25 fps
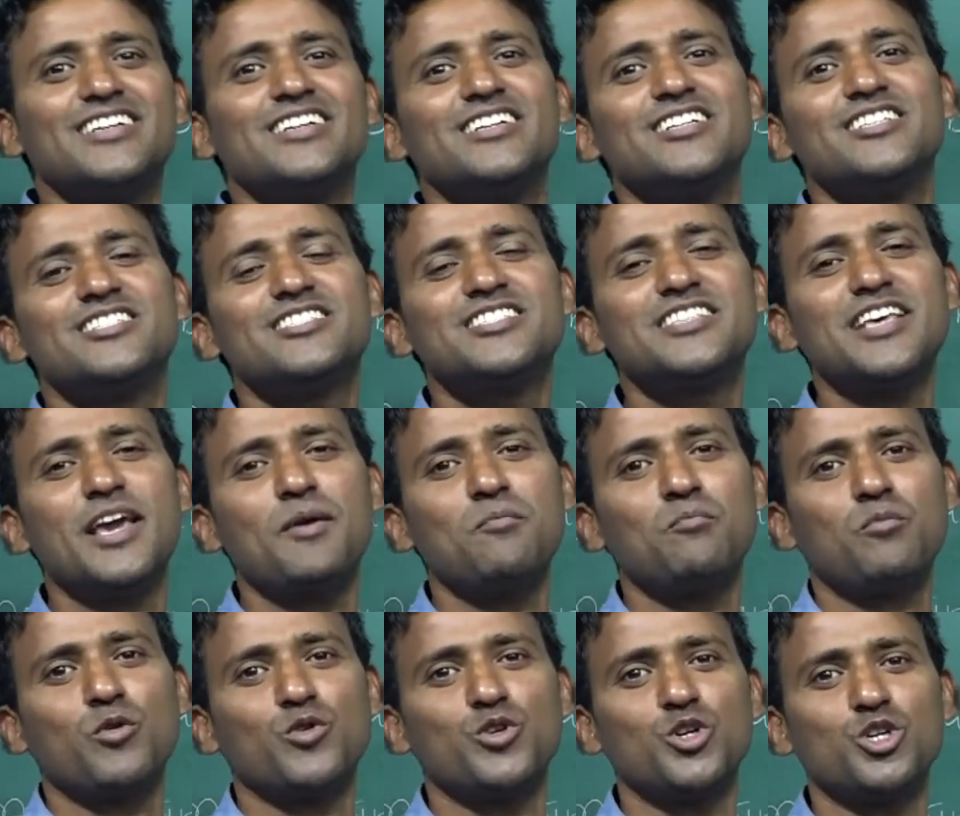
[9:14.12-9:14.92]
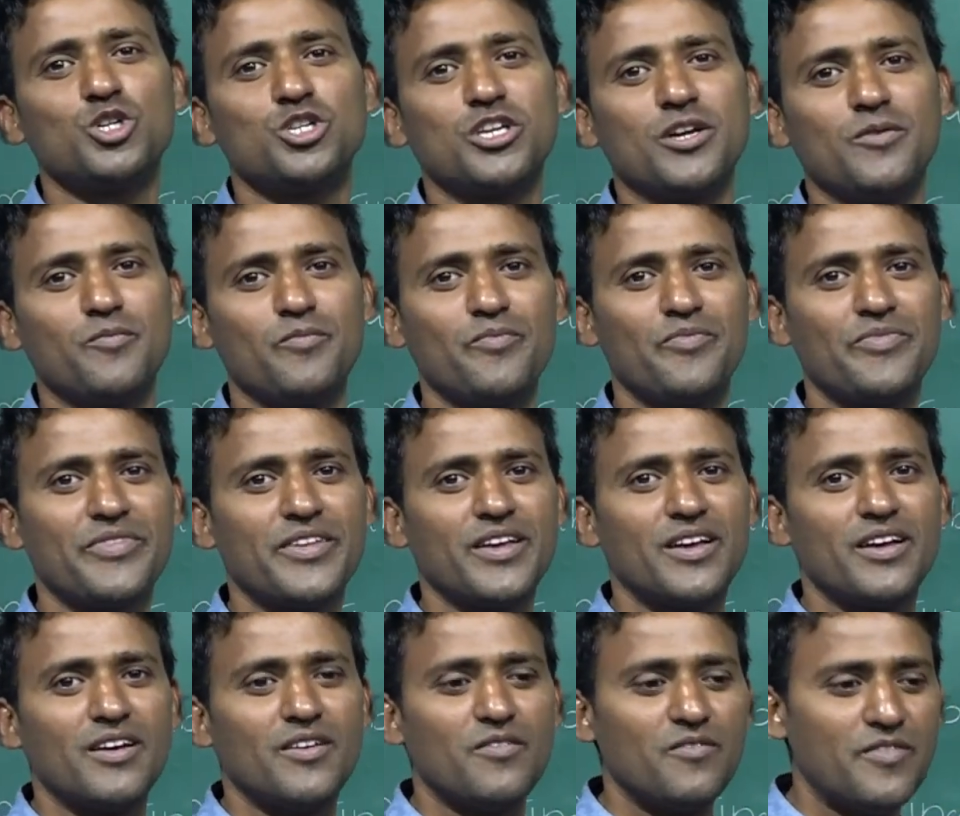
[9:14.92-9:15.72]
same position.
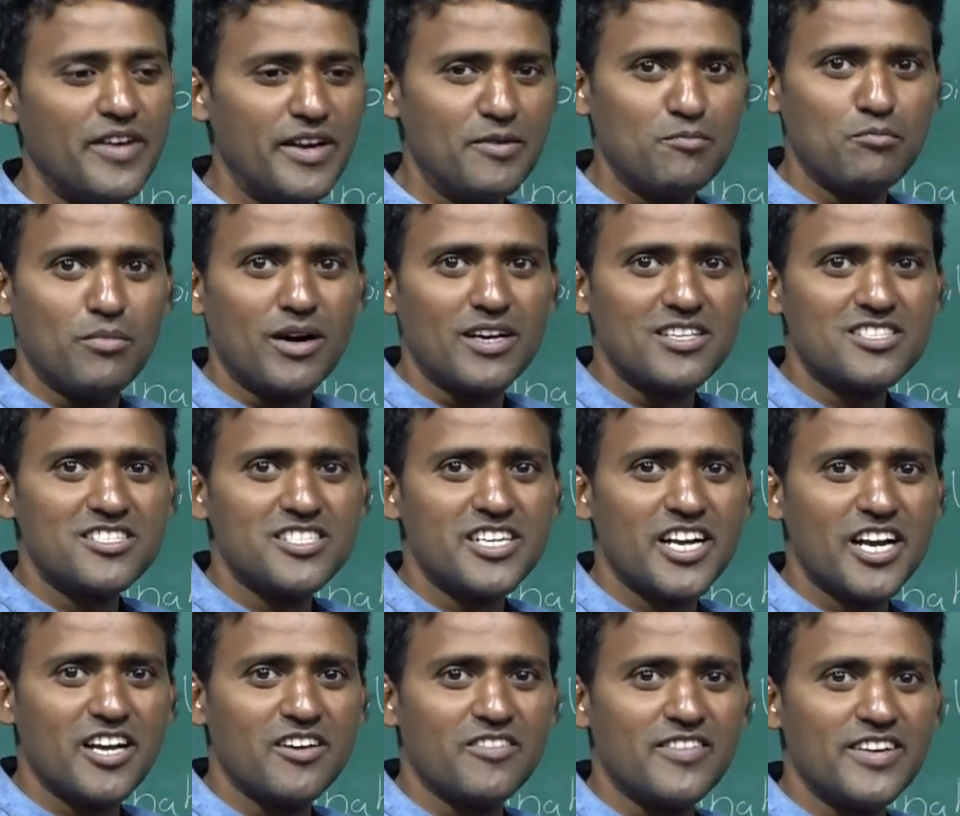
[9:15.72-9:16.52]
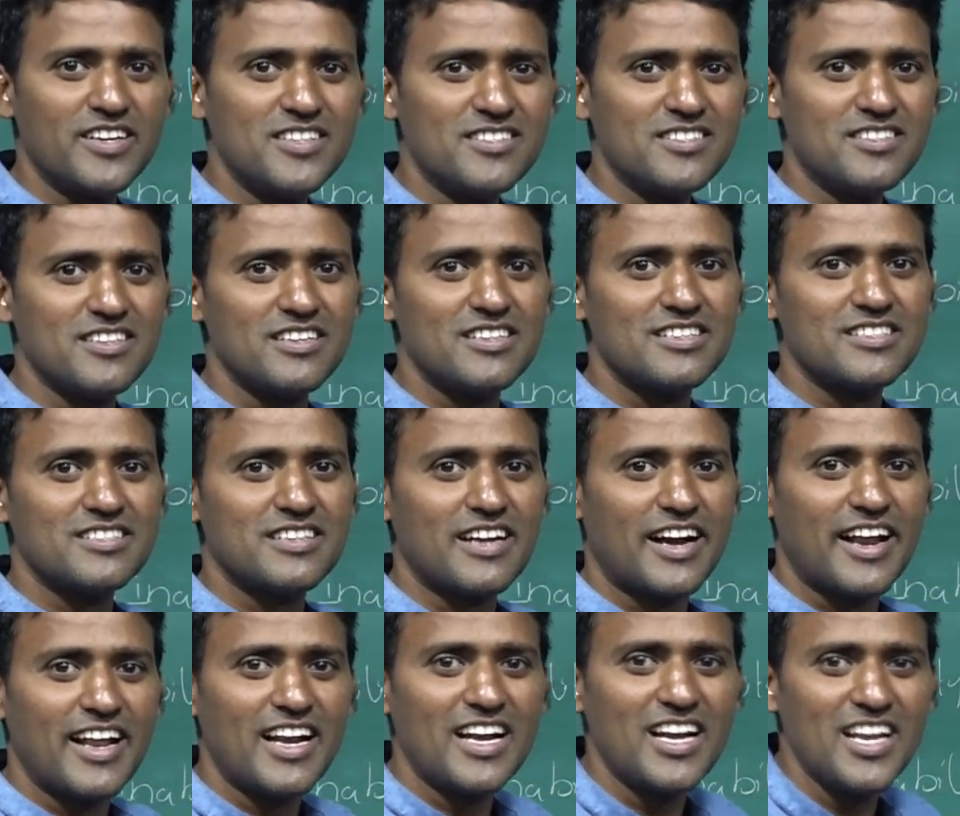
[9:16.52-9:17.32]
When bus drivers
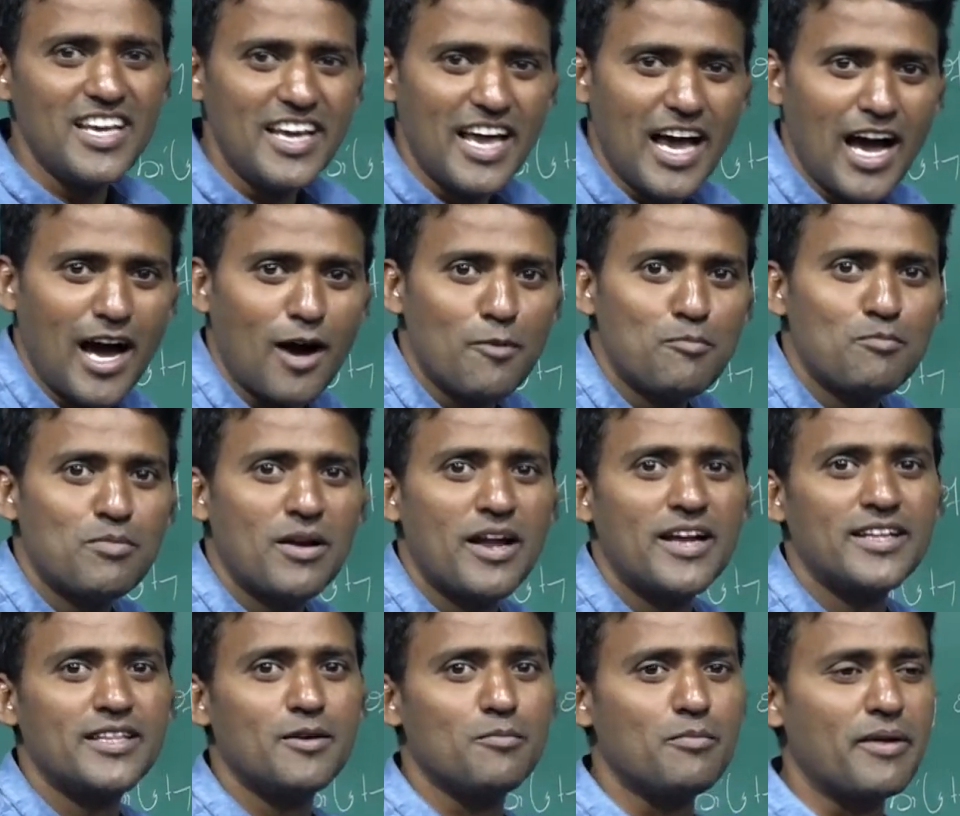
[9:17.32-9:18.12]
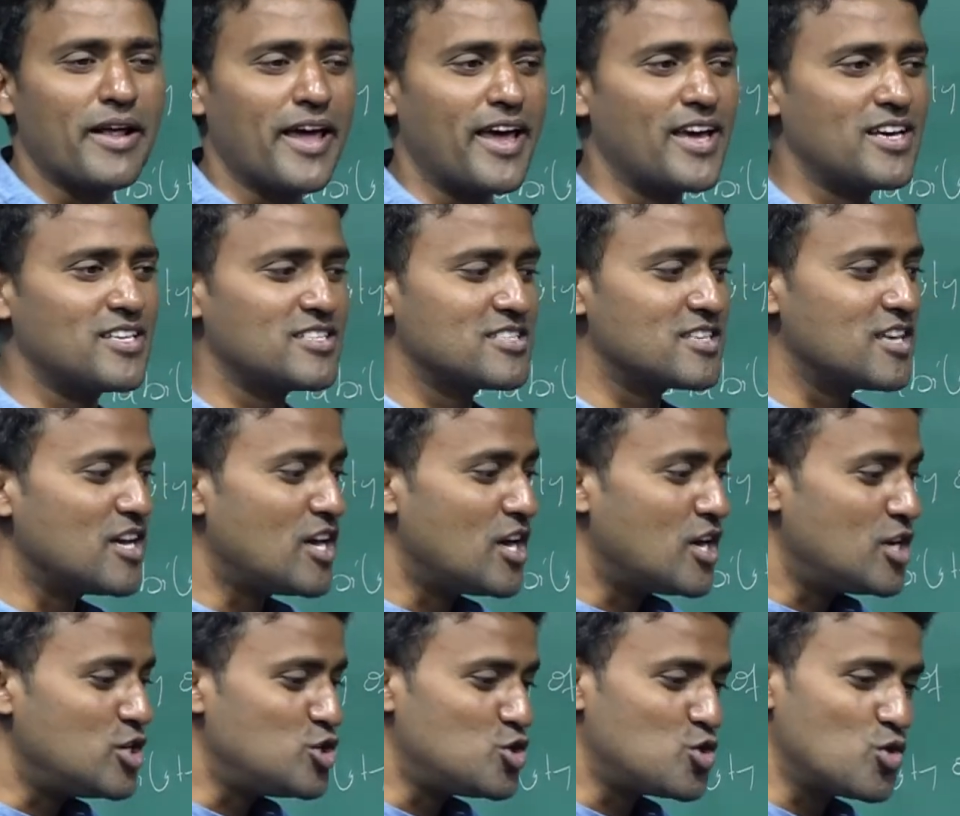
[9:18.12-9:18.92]
suddenly apply the brakes,
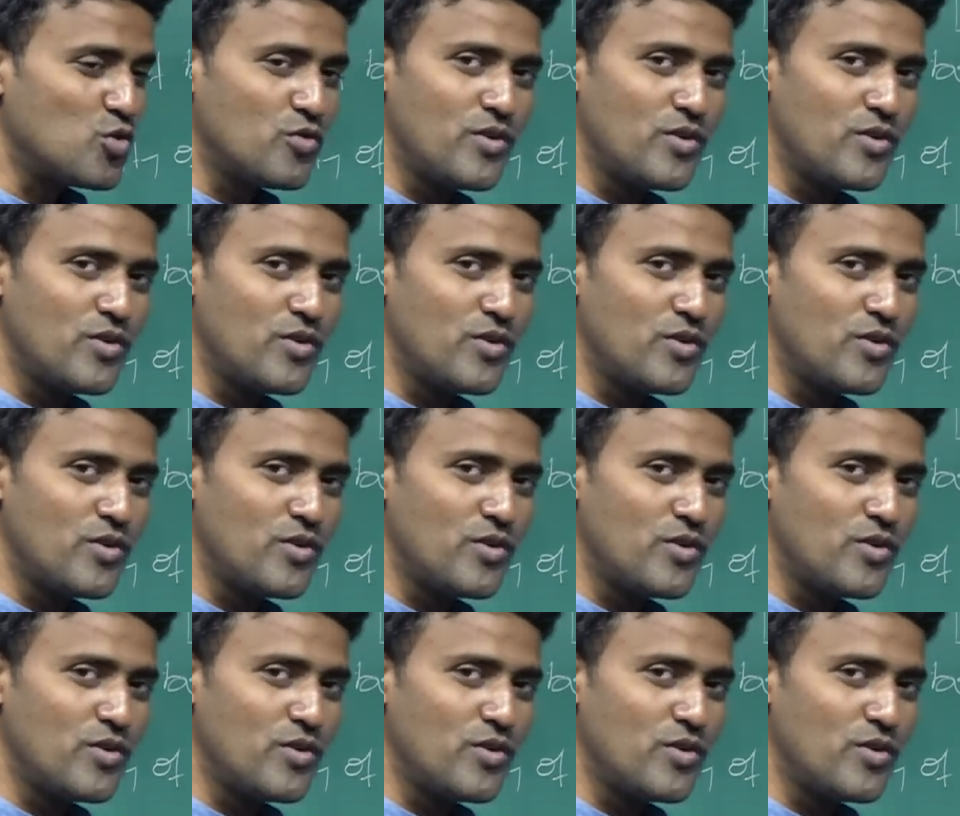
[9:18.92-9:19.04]
you